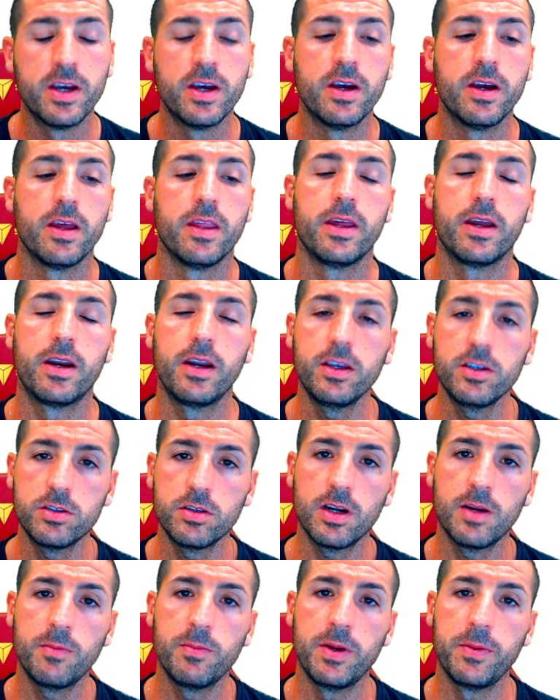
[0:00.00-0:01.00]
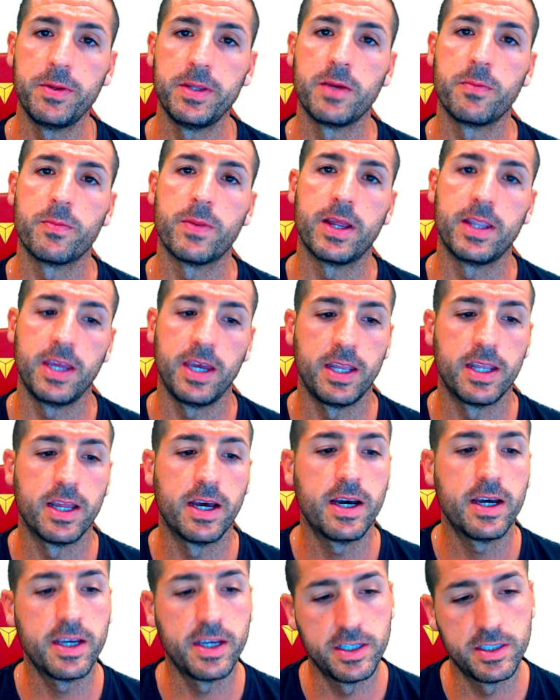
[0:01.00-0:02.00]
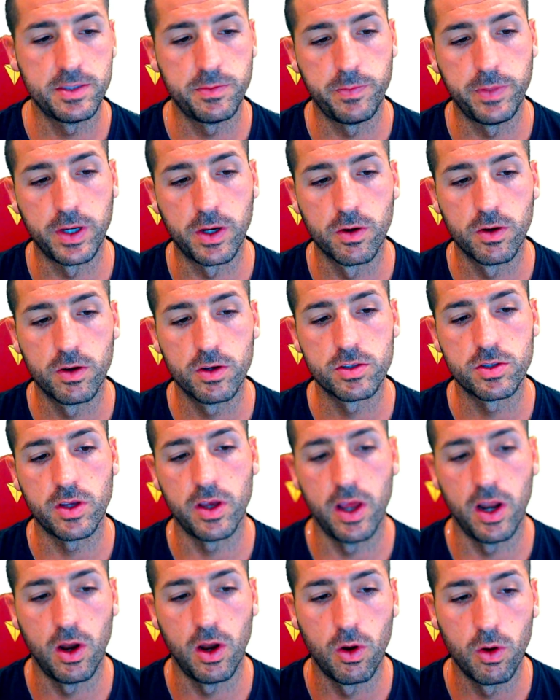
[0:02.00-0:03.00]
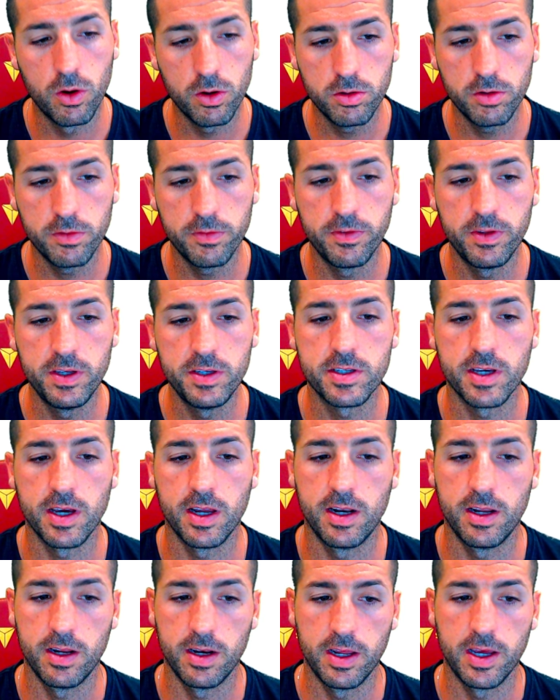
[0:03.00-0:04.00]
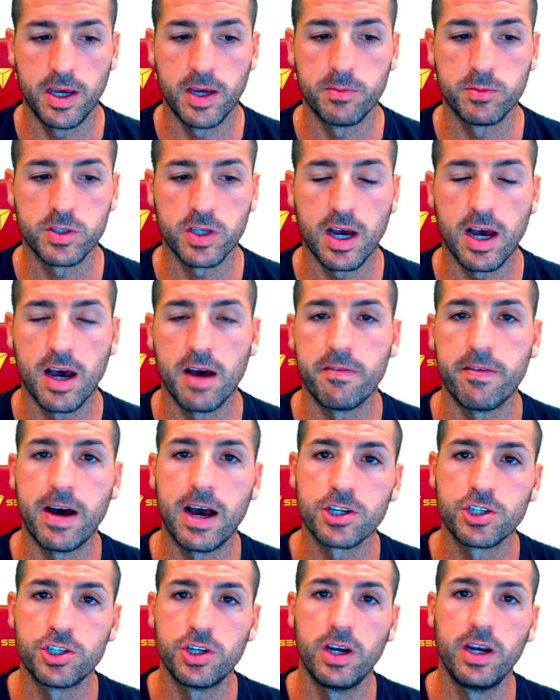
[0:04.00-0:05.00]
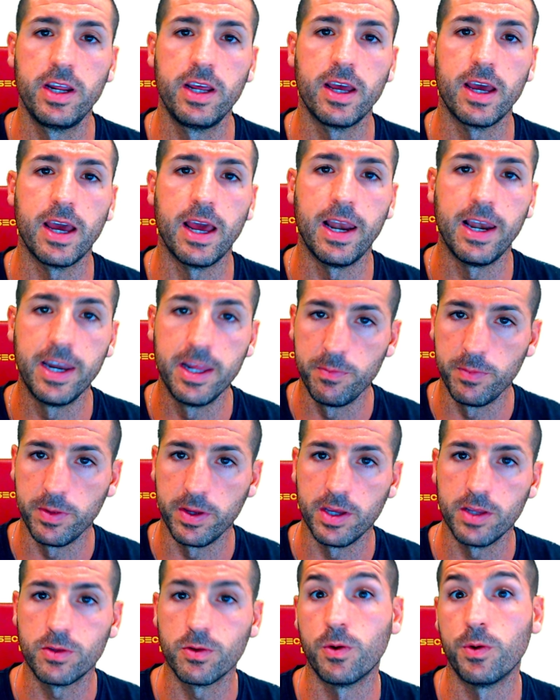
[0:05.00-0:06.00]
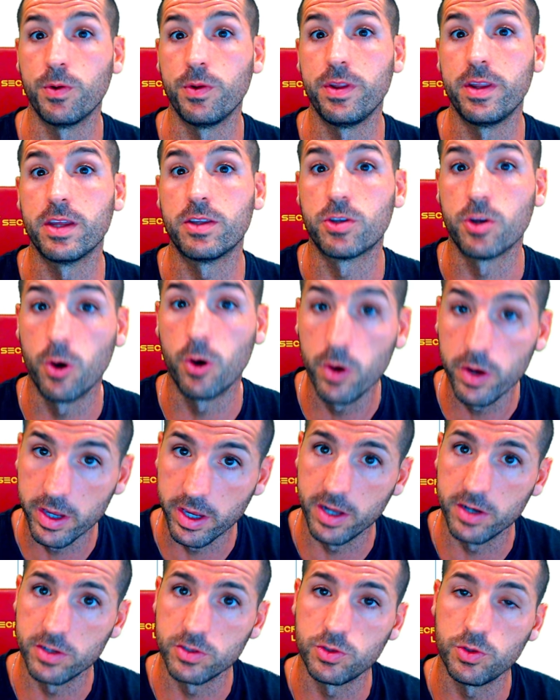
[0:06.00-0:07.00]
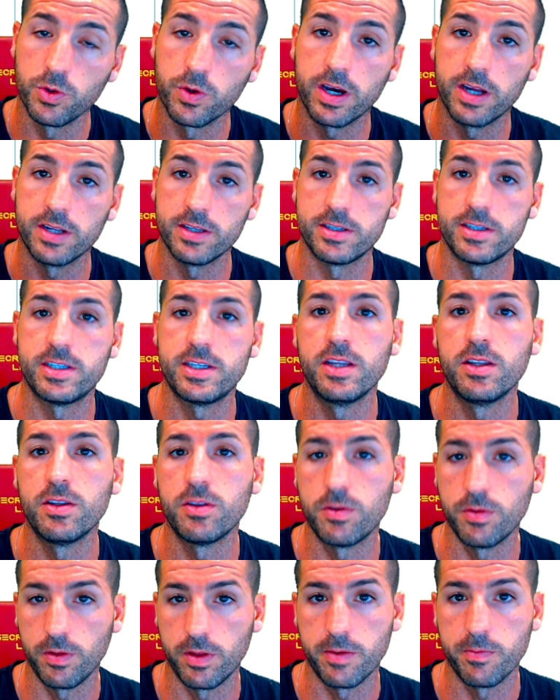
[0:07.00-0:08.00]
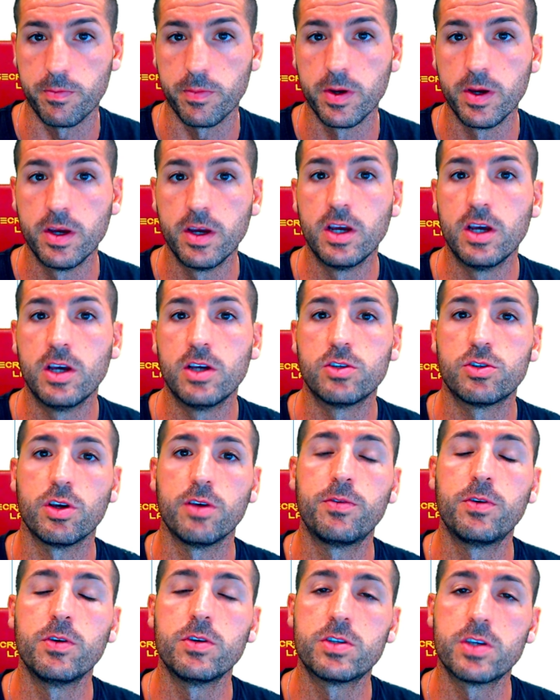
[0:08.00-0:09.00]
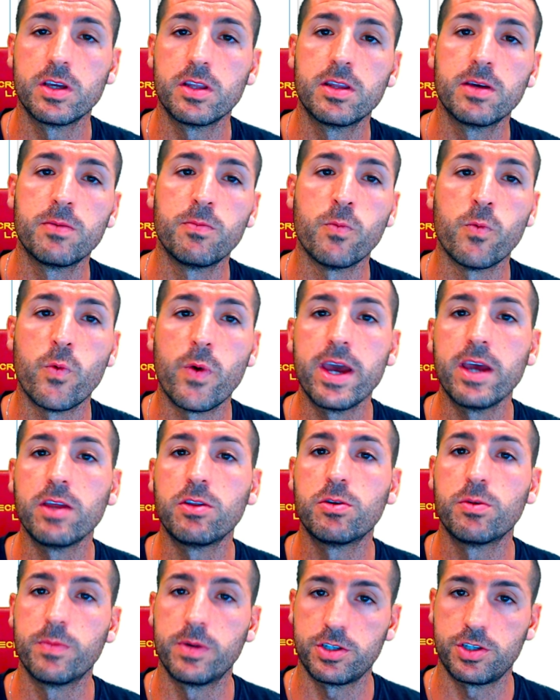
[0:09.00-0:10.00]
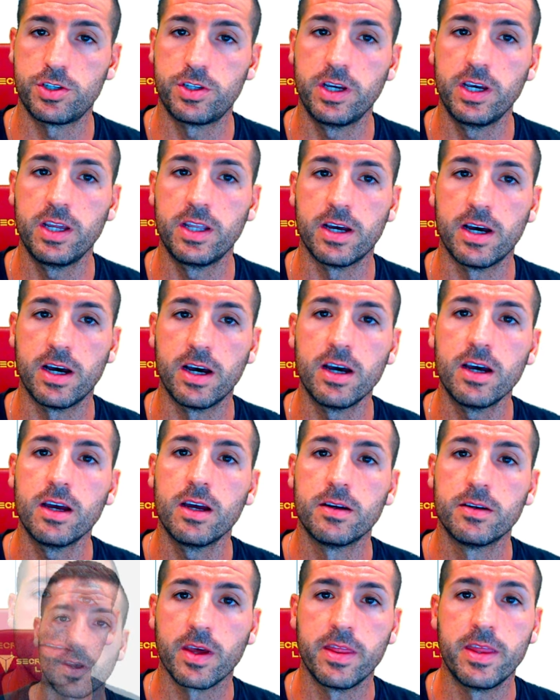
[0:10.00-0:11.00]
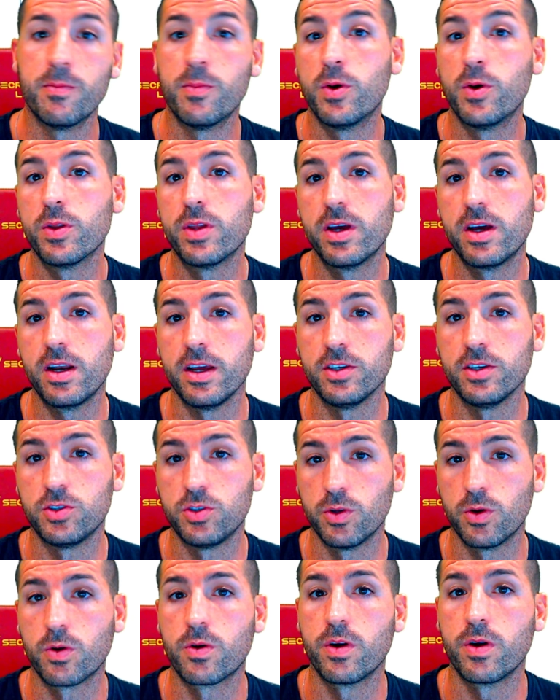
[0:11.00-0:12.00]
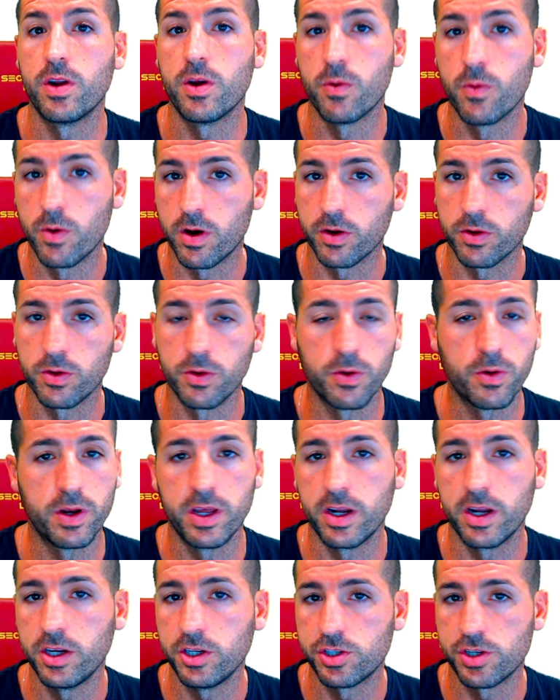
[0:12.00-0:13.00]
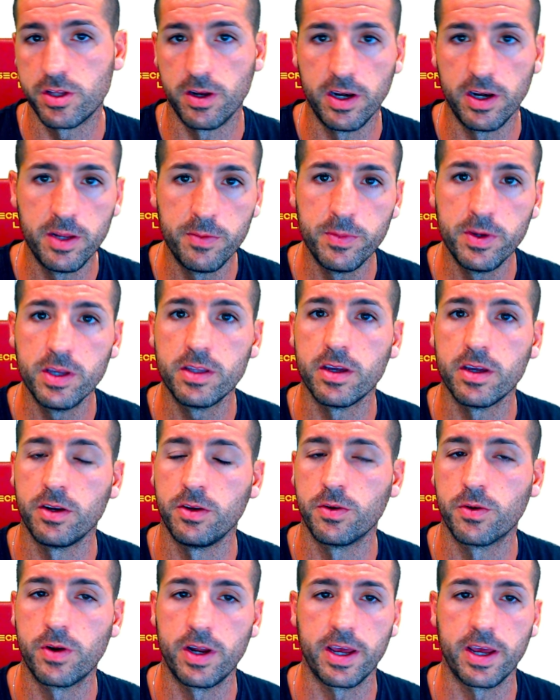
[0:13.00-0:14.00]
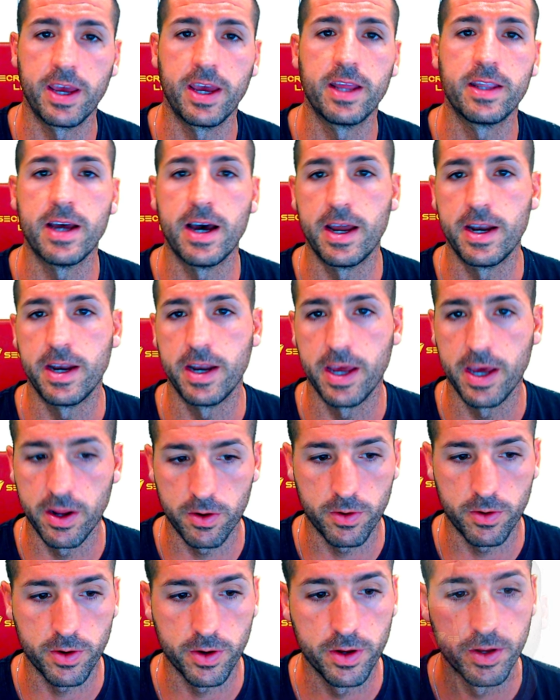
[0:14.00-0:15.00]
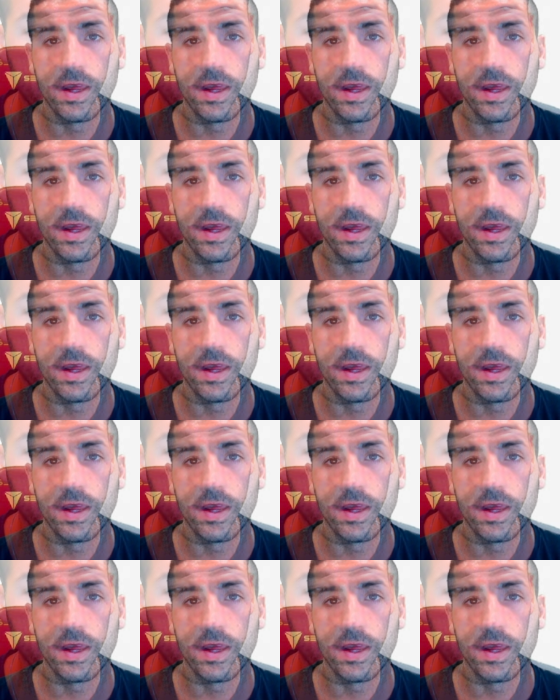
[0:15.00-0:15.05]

The reason I'm limiting my data is because a lot of these LLMs have actually a limit on the tokens you can send to them. So if you send them way too much data, the model is not going to work. You're going to reach the limit and you're going to get an error.